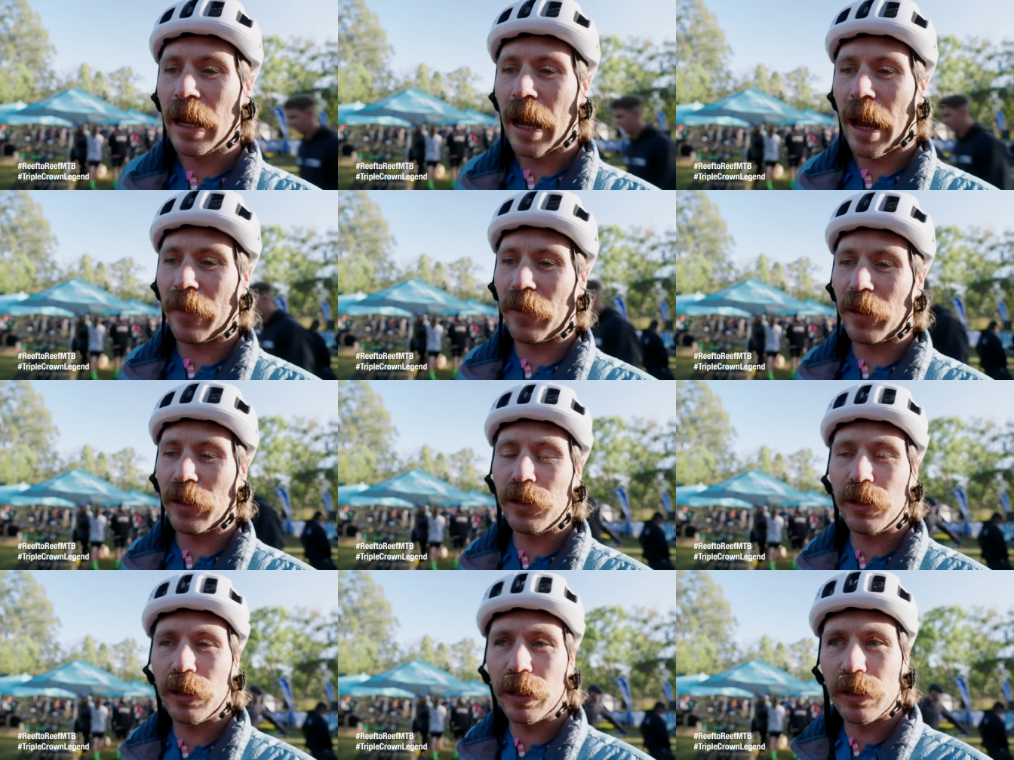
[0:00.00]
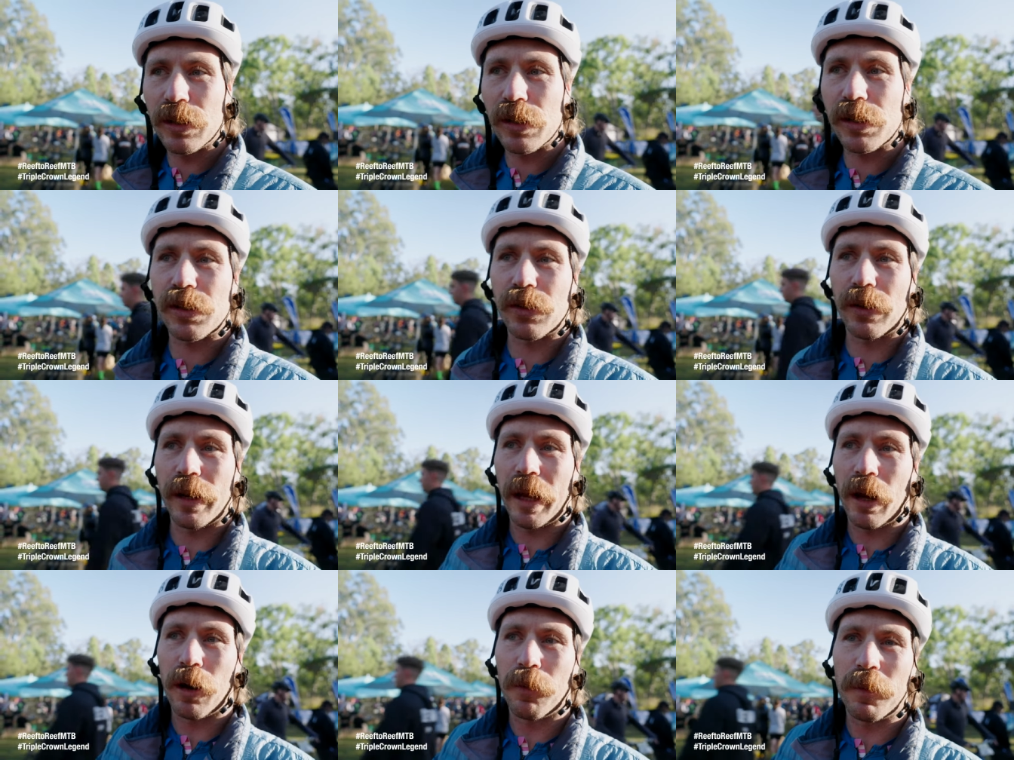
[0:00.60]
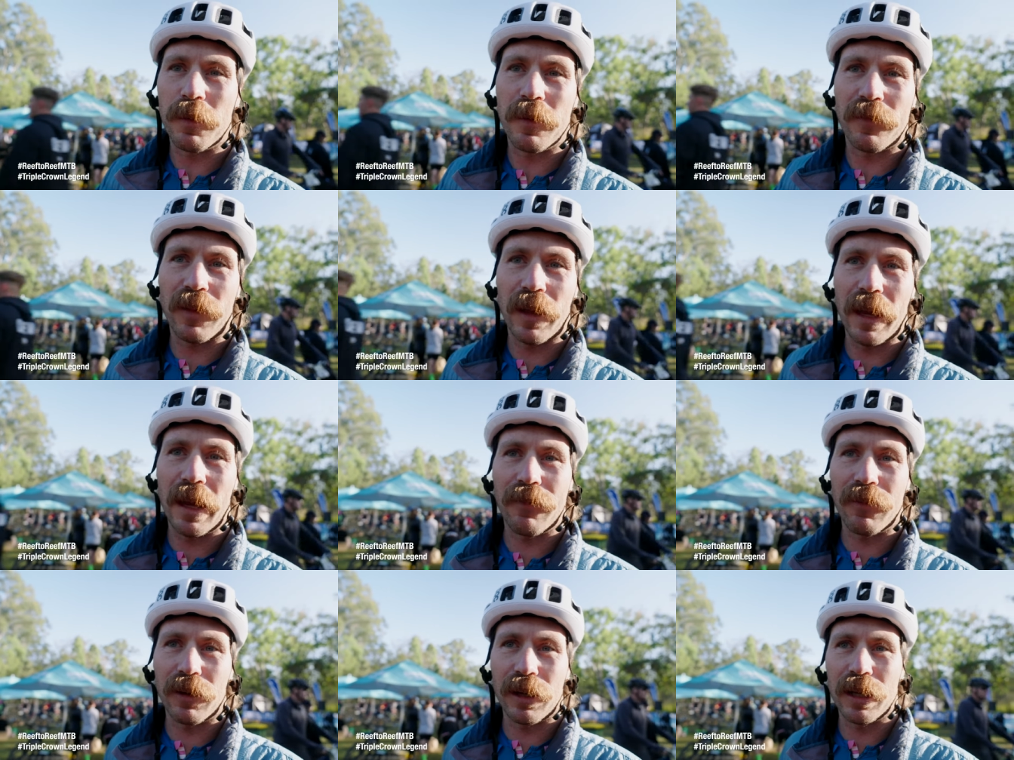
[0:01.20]
and then you can just sort of help them if
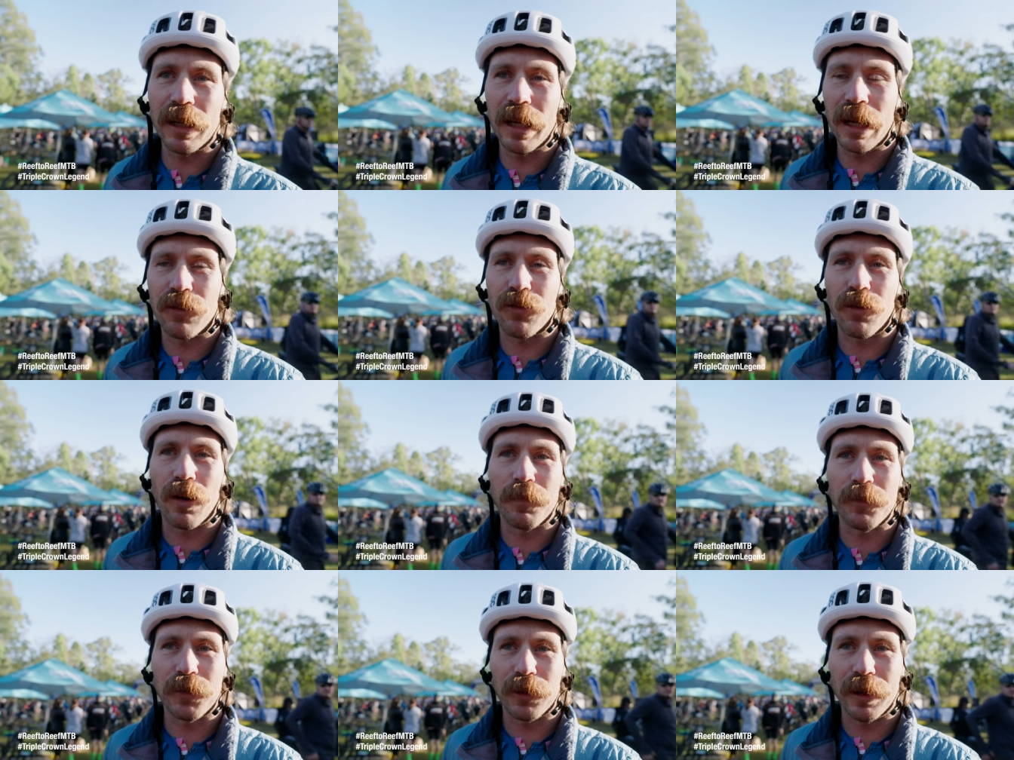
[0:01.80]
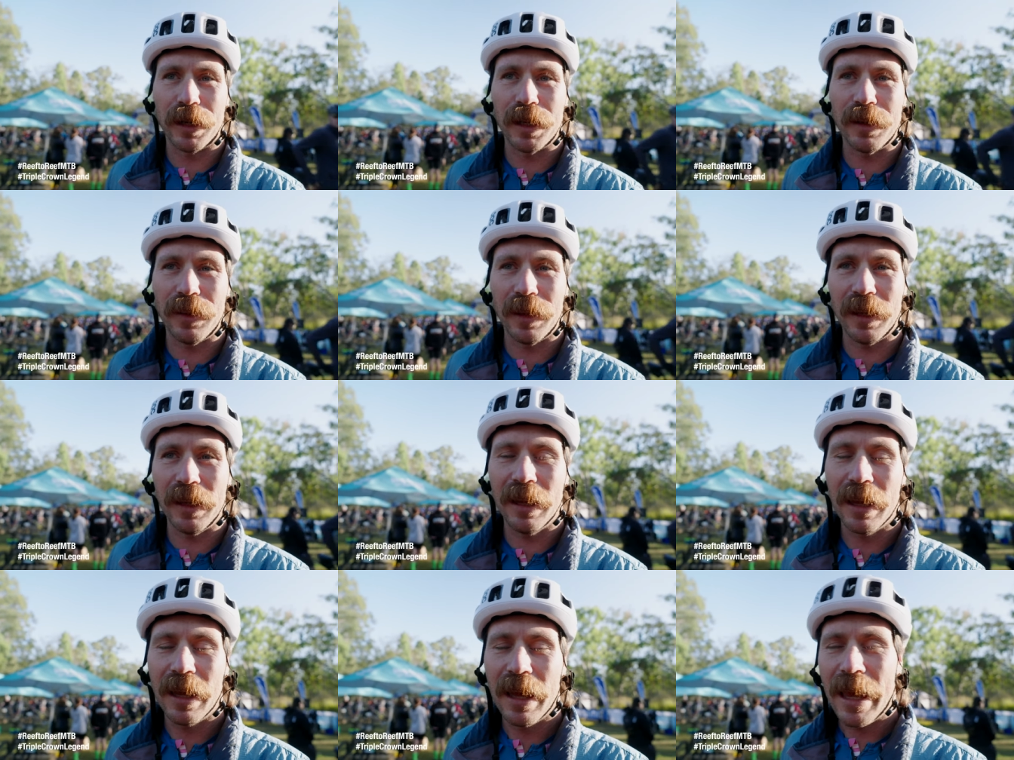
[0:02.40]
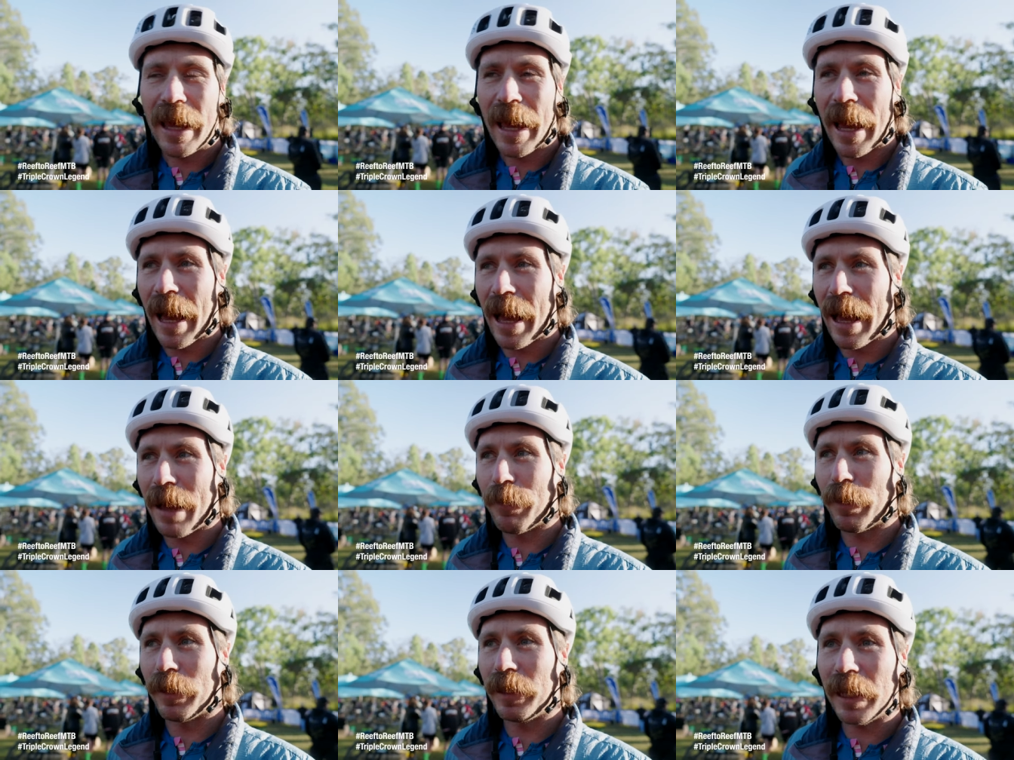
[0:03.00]
they're ever gonna get dropped or anything,
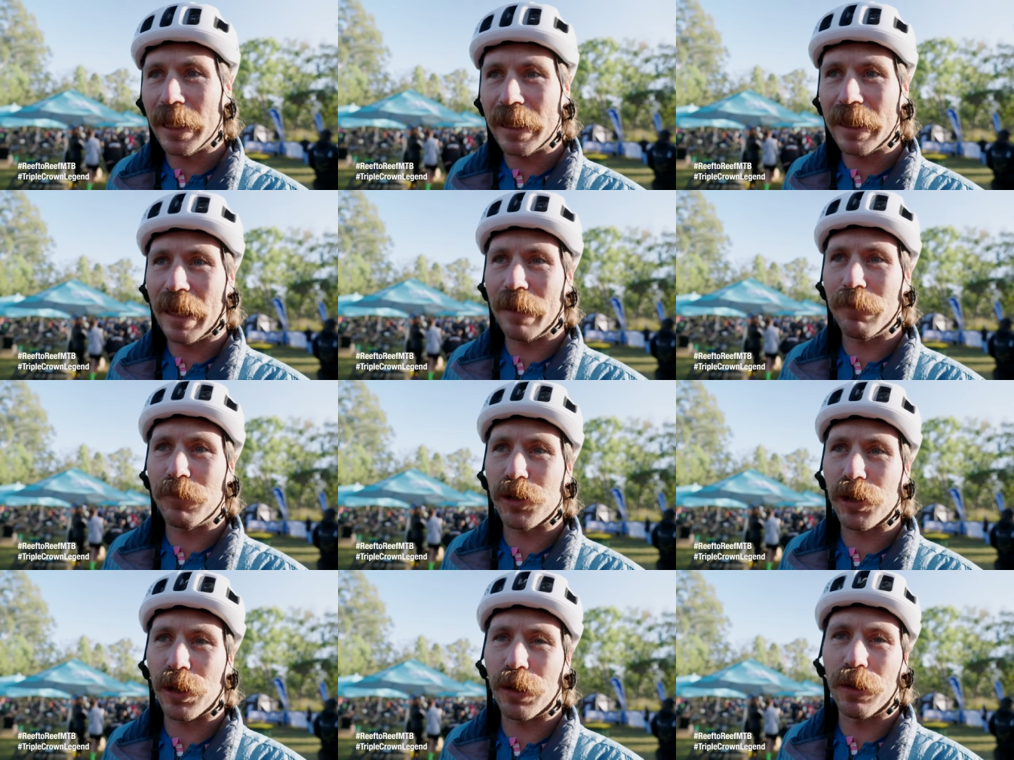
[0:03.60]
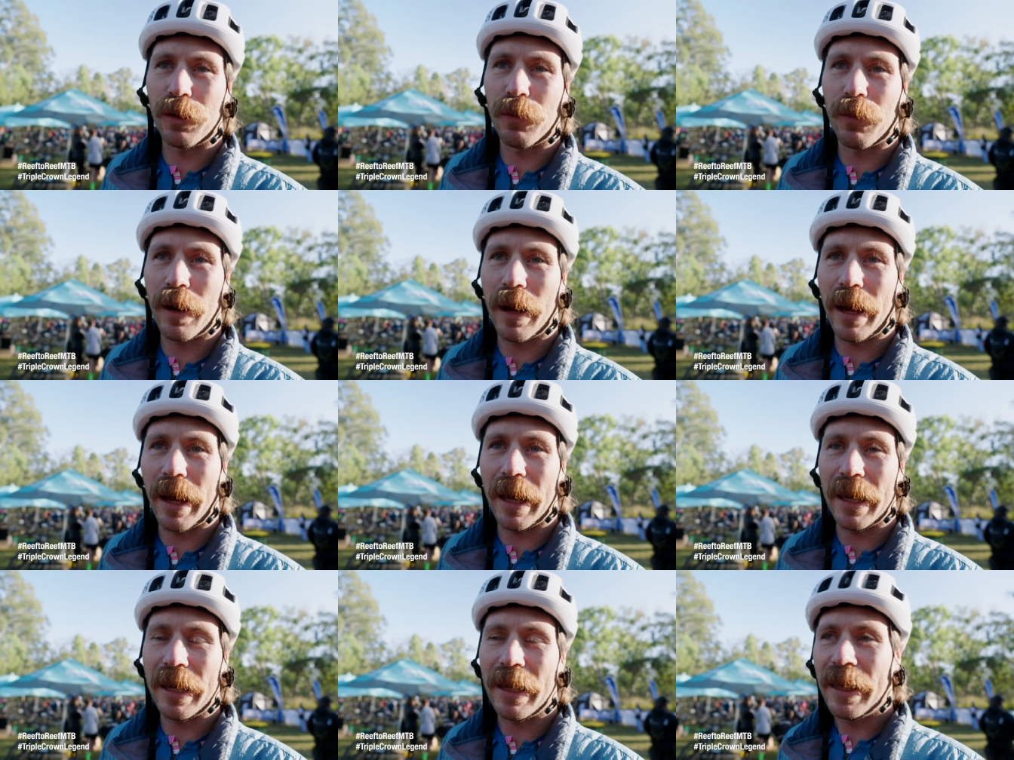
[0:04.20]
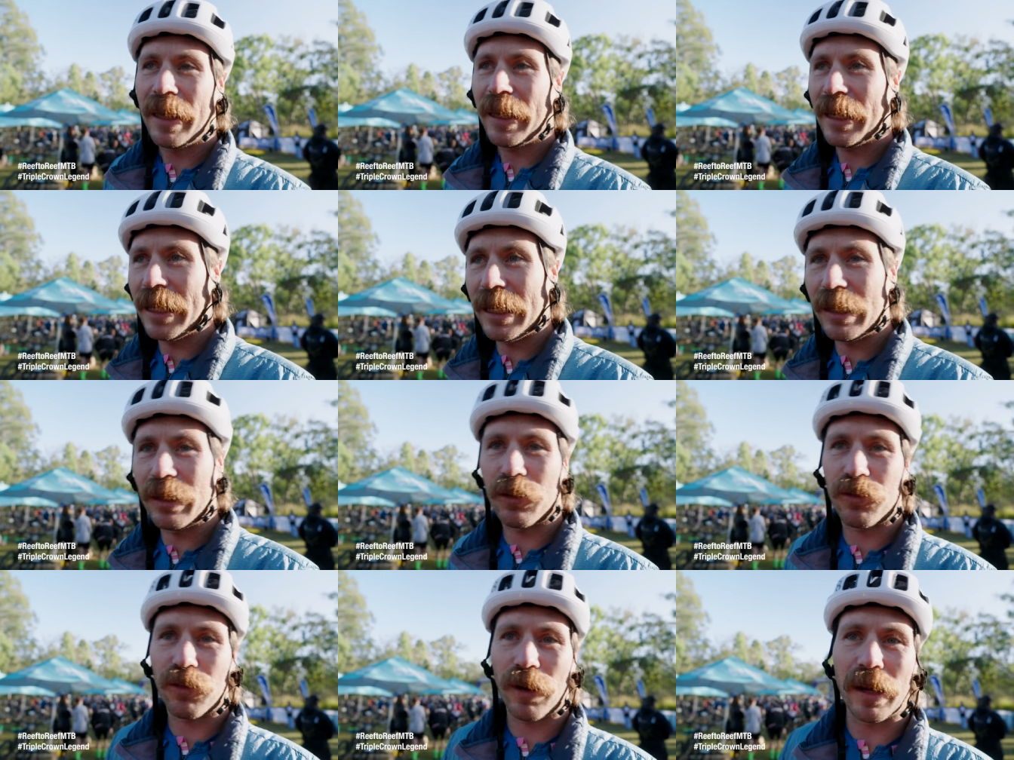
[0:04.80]
and let them show the way,
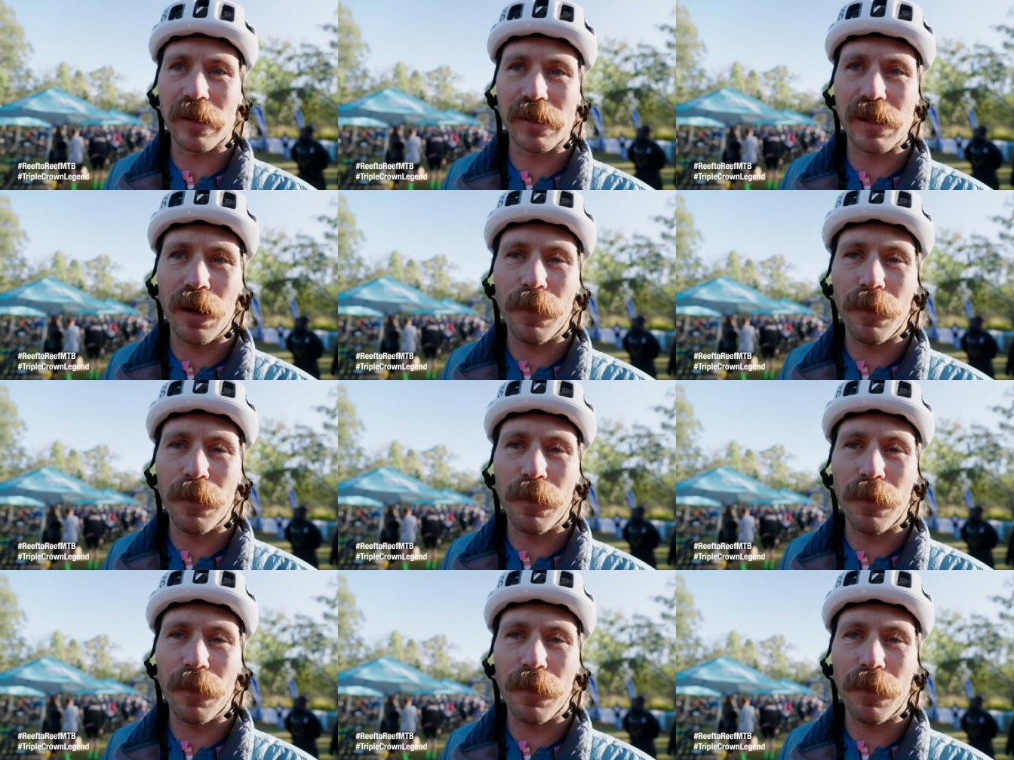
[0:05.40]
hit the trails.